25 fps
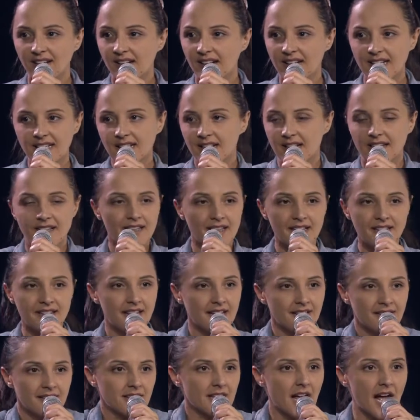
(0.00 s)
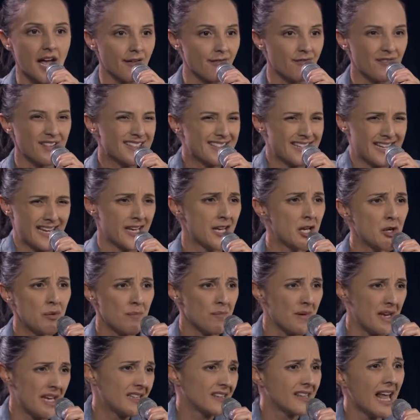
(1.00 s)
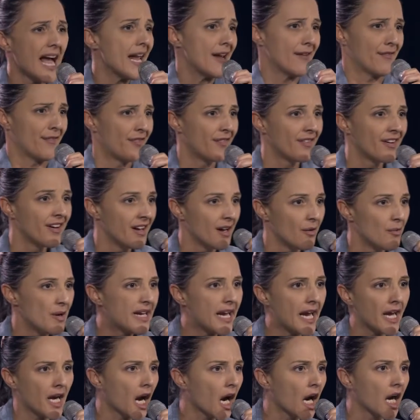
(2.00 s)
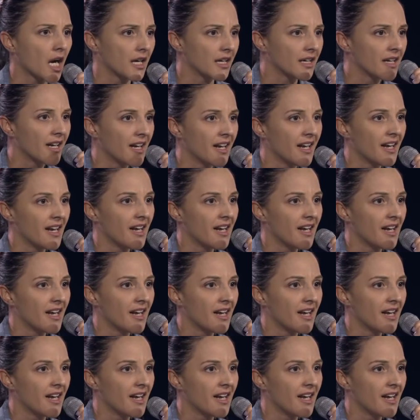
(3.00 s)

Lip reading: He didn't. Life, it's a human life. We get hurt.